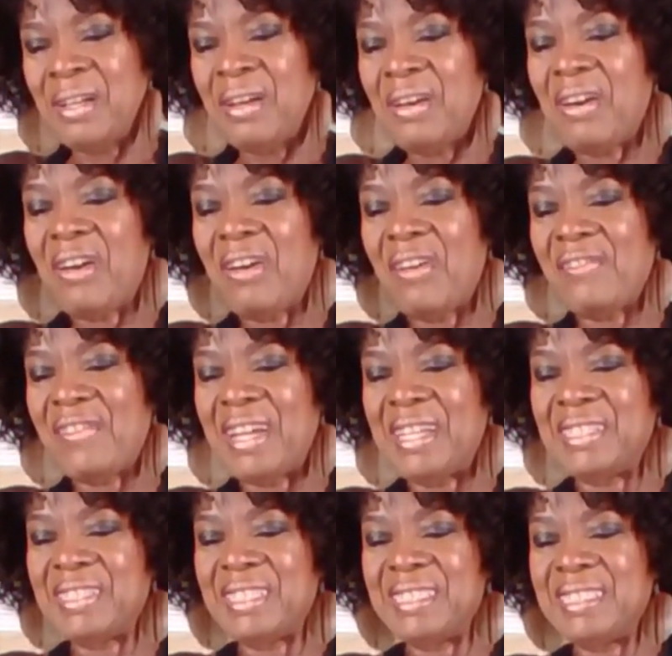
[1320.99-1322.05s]
Oh my
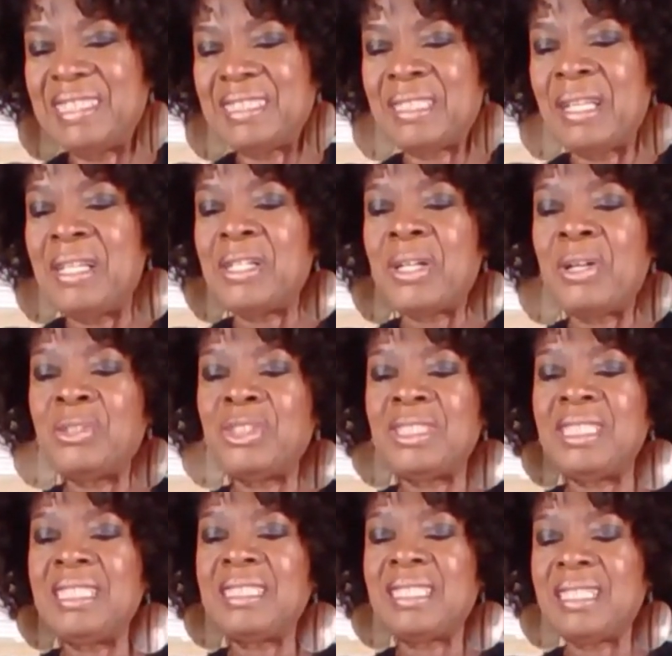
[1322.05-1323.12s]
goodness. Coach
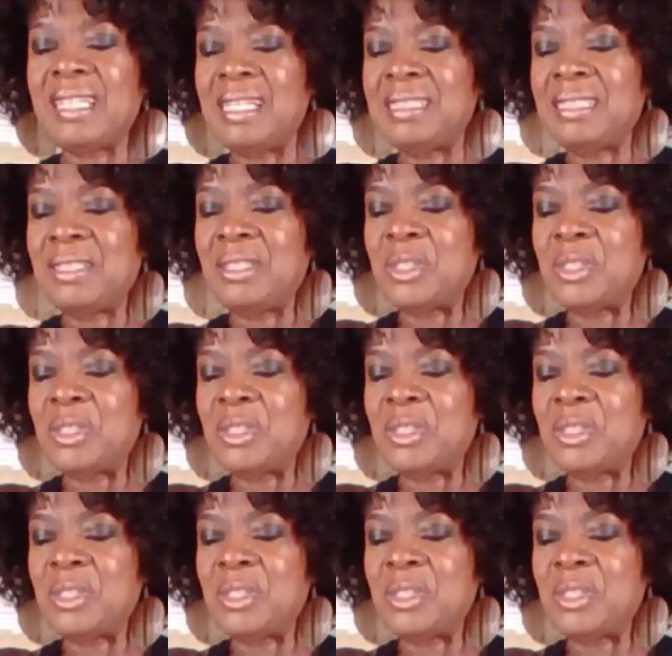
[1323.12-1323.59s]
Denise and I did a